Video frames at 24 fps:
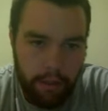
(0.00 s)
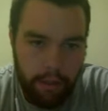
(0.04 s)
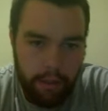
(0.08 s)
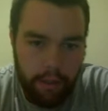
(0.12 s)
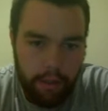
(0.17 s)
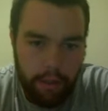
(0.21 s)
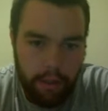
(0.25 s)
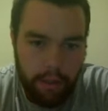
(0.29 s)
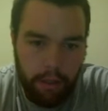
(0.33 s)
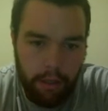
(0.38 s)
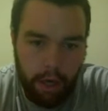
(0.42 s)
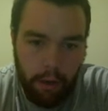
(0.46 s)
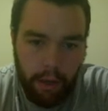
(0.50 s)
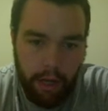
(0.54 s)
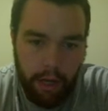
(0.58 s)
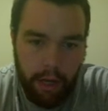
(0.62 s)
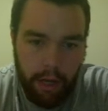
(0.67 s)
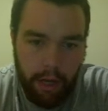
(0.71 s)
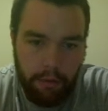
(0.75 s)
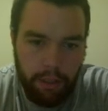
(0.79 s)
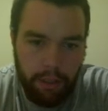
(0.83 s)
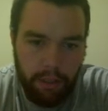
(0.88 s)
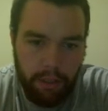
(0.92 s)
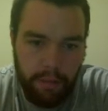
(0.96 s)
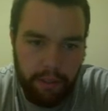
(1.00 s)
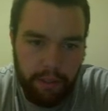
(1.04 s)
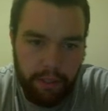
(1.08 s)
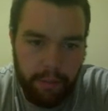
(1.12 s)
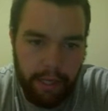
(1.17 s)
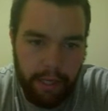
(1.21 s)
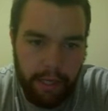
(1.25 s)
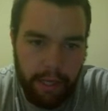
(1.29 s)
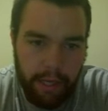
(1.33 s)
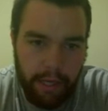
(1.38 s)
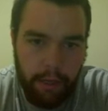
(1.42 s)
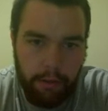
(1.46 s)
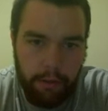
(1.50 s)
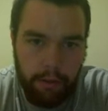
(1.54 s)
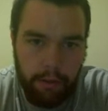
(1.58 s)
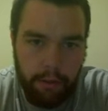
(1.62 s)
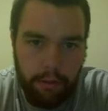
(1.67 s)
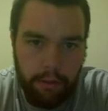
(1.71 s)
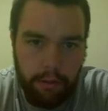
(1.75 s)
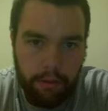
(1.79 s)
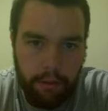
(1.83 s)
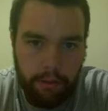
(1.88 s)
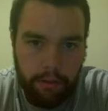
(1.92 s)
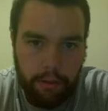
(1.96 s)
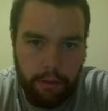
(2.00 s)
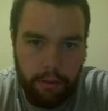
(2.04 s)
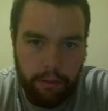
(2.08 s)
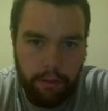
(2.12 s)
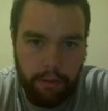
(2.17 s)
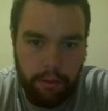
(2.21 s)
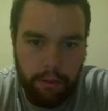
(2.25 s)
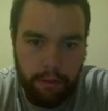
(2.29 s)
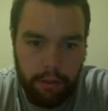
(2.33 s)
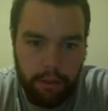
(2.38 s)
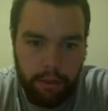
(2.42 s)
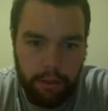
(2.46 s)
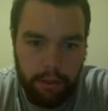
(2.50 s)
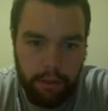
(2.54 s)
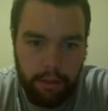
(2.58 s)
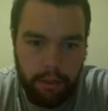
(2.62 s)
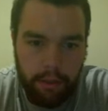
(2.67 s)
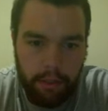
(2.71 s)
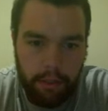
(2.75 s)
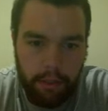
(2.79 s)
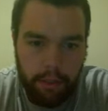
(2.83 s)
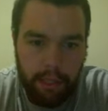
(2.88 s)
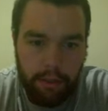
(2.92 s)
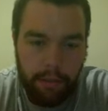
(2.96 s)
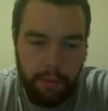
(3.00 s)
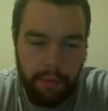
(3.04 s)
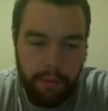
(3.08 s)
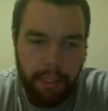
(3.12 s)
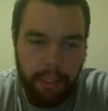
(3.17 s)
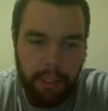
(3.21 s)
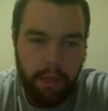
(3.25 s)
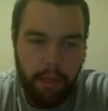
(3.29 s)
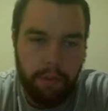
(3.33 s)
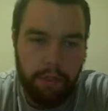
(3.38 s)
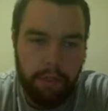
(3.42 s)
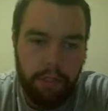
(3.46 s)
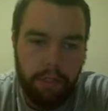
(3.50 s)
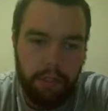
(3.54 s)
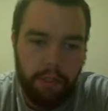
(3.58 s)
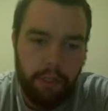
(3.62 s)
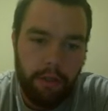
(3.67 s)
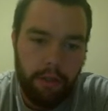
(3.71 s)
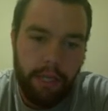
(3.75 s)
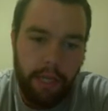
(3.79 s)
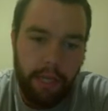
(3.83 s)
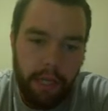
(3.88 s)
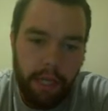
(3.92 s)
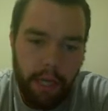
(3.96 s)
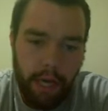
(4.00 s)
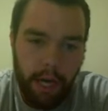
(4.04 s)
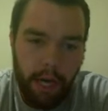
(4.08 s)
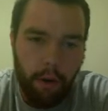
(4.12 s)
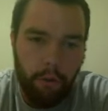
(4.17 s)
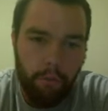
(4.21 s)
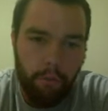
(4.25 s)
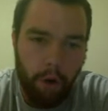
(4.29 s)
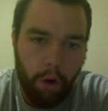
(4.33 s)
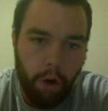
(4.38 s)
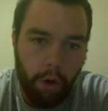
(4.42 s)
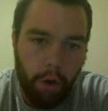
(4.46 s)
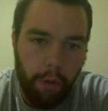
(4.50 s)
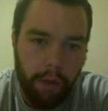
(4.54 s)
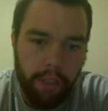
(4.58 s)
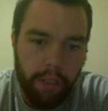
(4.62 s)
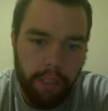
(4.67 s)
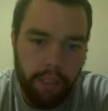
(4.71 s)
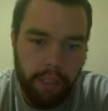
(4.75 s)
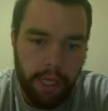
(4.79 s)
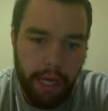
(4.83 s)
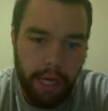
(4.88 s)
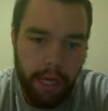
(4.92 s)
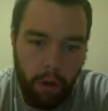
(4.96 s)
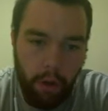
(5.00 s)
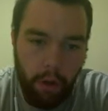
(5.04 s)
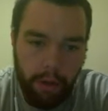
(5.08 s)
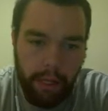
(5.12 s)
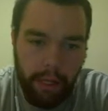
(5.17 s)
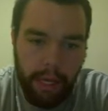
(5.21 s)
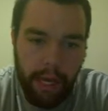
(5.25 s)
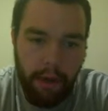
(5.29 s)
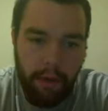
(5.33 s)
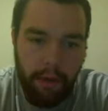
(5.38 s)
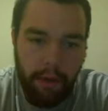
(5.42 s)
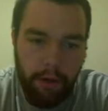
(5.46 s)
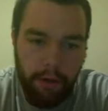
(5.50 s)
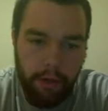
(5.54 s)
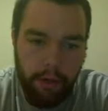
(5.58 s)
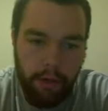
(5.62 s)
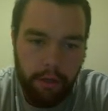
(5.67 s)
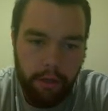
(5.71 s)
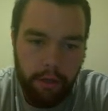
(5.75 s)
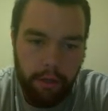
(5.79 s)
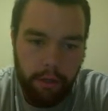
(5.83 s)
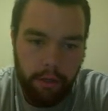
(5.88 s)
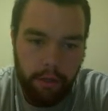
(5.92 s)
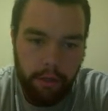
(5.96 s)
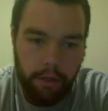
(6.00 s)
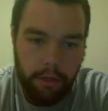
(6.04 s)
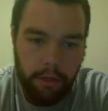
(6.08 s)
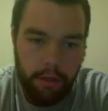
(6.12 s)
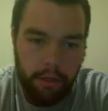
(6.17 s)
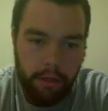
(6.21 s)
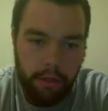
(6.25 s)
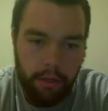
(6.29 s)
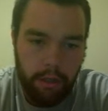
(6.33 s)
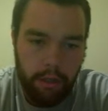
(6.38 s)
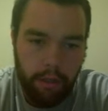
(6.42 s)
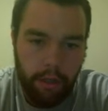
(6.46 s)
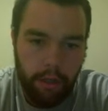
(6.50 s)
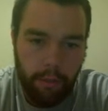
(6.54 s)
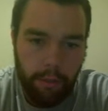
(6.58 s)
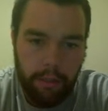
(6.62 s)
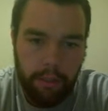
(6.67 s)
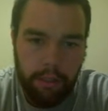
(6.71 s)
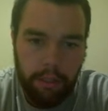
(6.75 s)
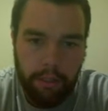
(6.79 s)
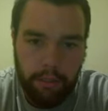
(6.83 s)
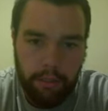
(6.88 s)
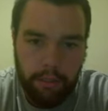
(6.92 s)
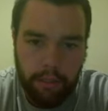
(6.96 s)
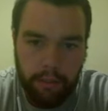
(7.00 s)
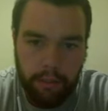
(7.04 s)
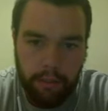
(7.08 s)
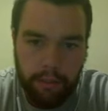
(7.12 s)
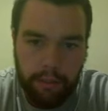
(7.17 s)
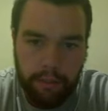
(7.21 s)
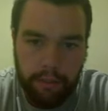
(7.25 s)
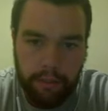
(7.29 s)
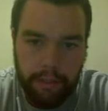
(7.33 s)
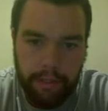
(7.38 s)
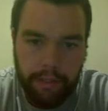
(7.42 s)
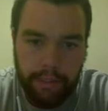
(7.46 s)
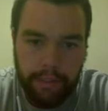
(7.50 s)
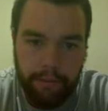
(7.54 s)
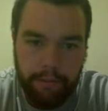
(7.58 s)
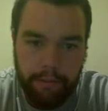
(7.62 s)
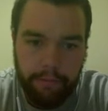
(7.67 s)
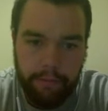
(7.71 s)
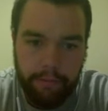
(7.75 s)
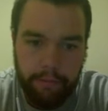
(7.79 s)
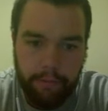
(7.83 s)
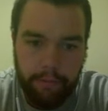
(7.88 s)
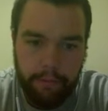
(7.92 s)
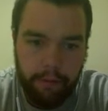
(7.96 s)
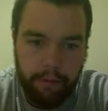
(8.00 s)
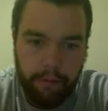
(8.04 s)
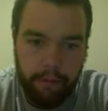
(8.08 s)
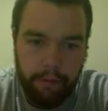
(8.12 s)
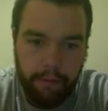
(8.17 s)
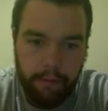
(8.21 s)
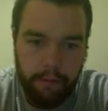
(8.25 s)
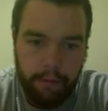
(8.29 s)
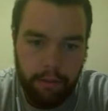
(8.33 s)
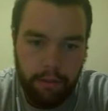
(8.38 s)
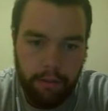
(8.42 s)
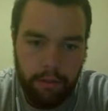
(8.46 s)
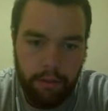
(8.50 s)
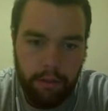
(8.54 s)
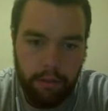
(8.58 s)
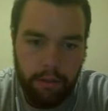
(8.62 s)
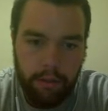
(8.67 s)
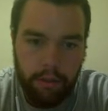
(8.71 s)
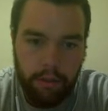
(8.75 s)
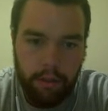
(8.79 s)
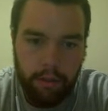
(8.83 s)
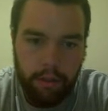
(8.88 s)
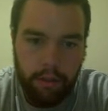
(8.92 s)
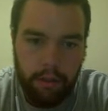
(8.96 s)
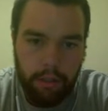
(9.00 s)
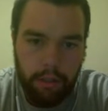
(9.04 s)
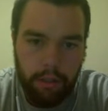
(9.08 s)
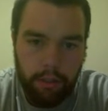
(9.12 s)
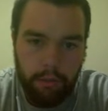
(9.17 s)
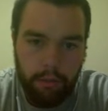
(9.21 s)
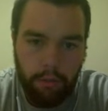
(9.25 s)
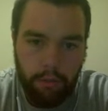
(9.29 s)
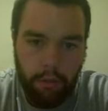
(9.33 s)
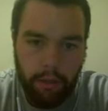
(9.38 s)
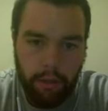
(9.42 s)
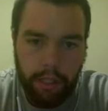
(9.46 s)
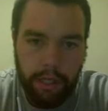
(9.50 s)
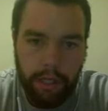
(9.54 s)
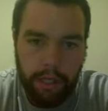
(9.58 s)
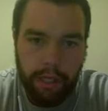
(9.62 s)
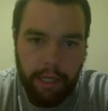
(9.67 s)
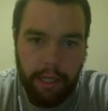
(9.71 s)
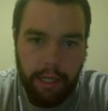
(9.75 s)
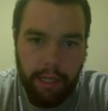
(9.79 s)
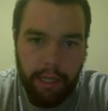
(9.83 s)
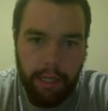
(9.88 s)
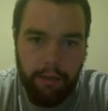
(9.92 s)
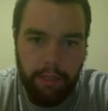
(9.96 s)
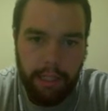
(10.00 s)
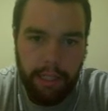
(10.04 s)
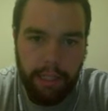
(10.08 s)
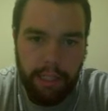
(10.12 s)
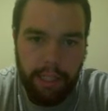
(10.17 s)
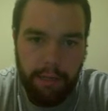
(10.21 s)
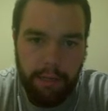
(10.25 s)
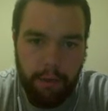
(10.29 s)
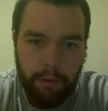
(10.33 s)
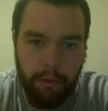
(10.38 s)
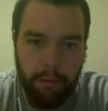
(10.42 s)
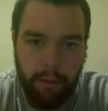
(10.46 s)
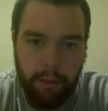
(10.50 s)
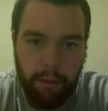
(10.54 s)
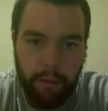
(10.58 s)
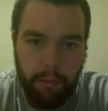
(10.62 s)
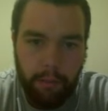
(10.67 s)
Oh, hey, Aurorus picked up a KO. That means it goes into the Aurorus KO counter. I probably should... Alright, no. Did Aurorus get any KOs last game? I don't even remember.